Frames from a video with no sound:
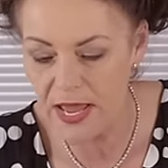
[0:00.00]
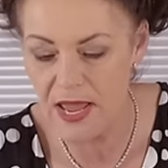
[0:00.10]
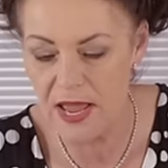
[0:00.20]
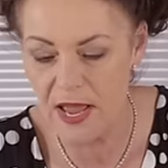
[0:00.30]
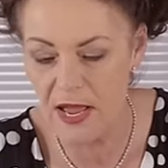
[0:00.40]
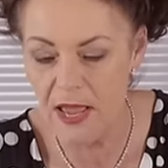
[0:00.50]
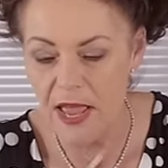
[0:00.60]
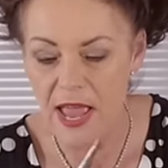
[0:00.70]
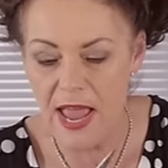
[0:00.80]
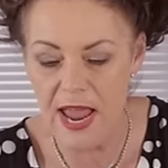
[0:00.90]
here
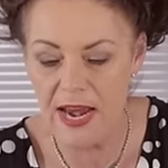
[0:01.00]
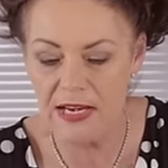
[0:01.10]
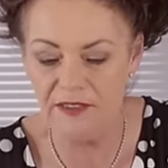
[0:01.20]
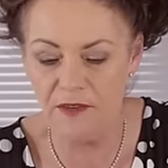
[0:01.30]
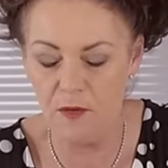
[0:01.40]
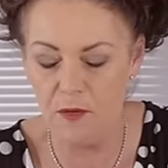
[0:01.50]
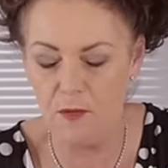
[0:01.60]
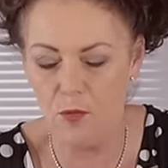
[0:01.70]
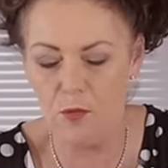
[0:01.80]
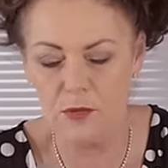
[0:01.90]
and
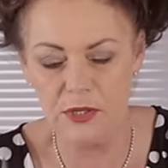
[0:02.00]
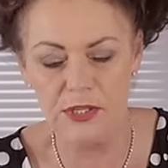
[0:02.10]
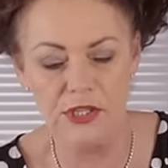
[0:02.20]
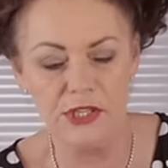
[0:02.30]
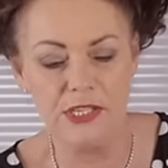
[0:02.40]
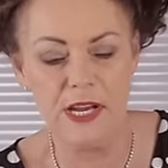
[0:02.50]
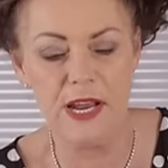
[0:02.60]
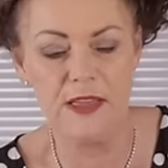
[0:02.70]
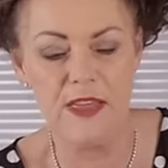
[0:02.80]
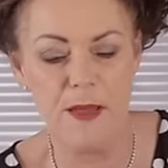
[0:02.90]

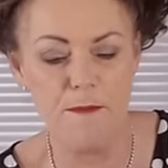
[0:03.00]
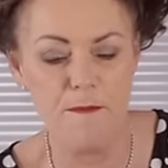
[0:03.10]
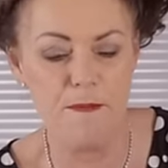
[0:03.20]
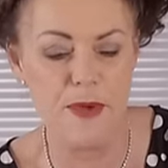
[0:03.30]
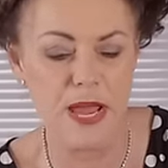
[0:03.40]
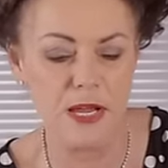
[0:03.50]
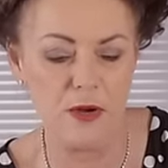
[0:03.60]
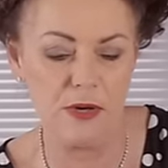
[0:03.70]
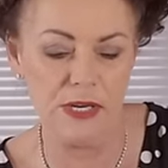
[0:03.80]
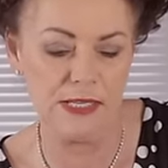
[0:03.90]
take that back
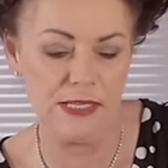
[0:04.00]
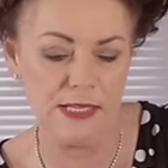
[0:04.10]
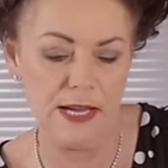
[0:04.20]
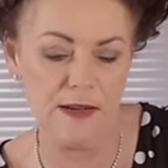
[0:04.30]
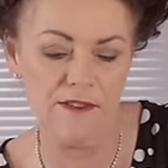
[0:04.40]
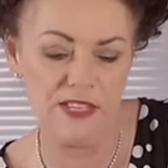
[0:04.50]
on itself.